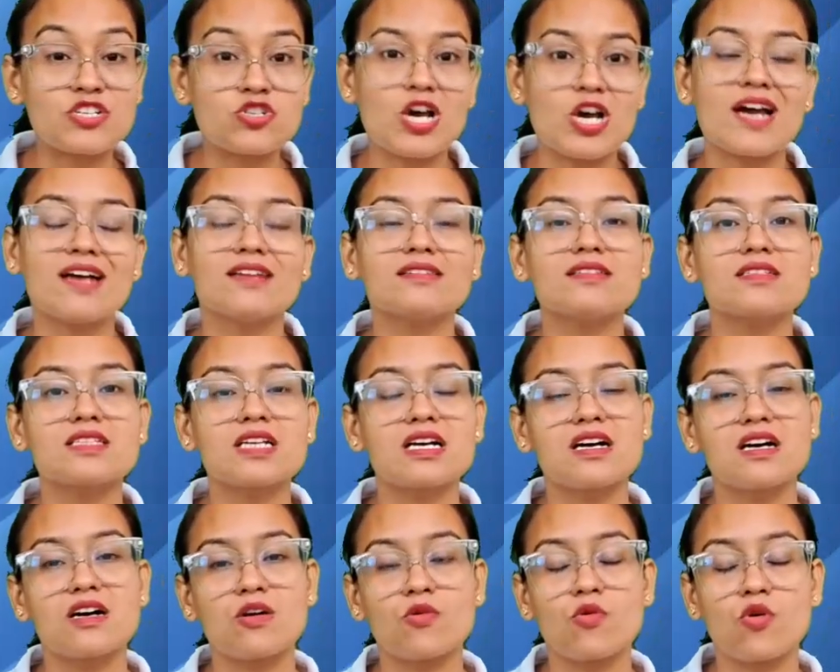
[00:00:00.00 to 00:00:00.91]
is a
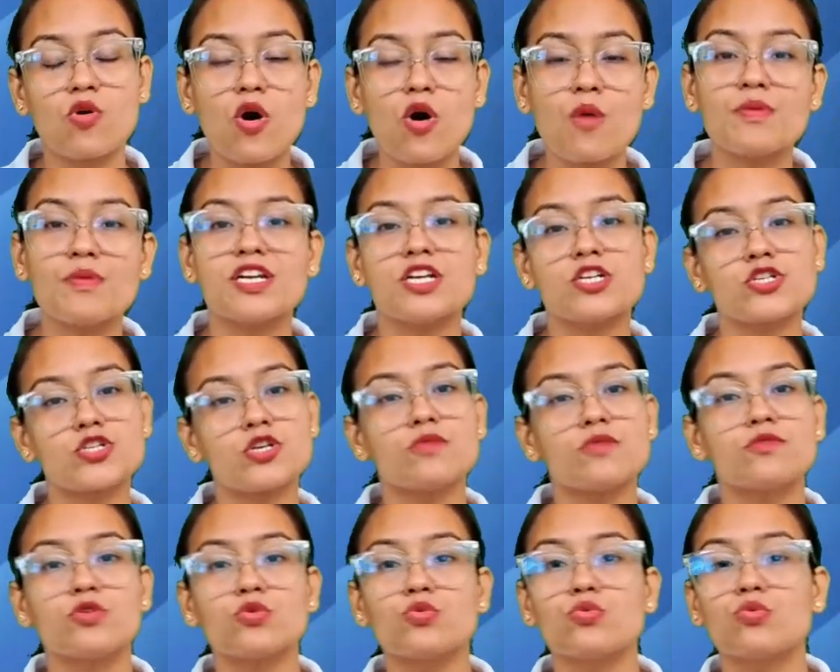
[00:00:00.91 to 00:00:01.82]
combination of
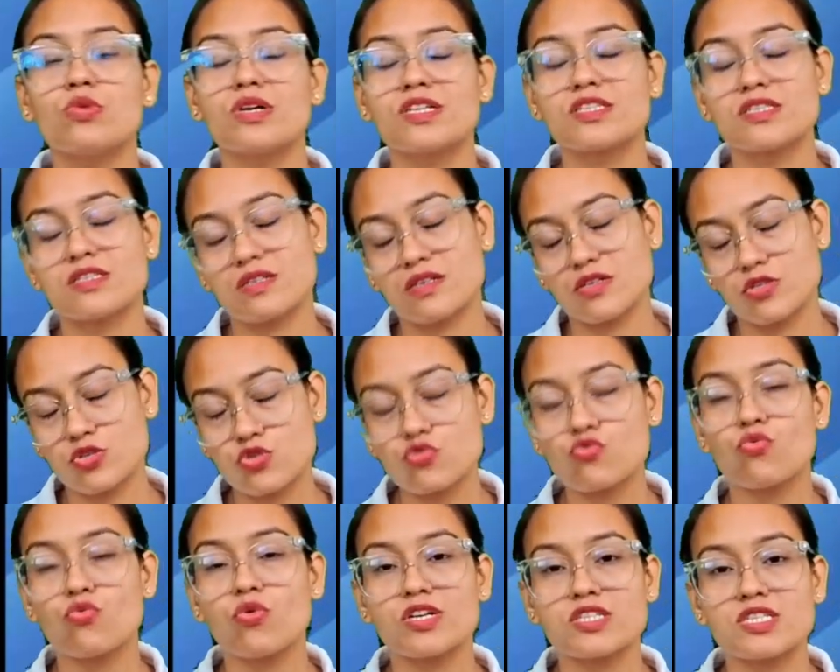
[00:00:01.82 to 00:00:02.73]
two
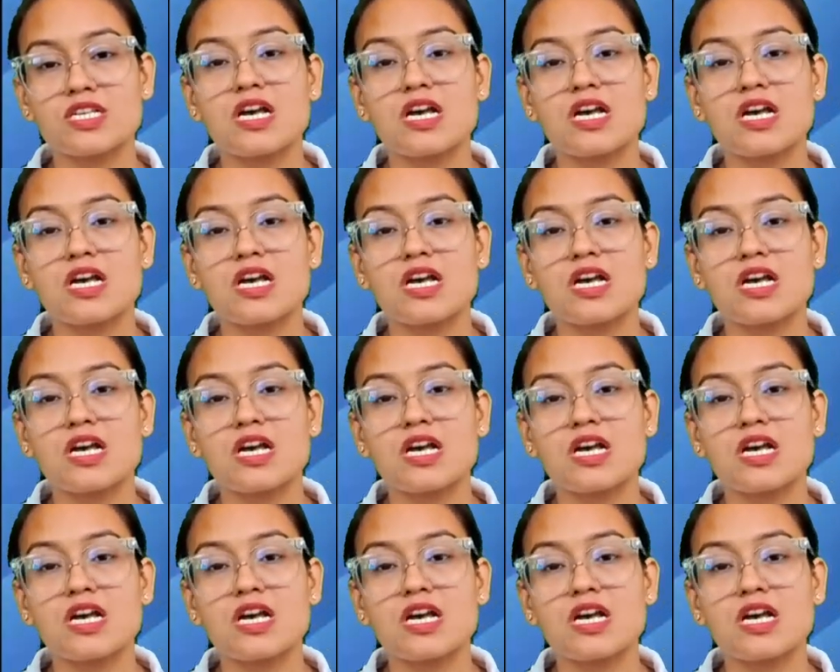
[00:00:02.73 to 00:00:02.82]
words,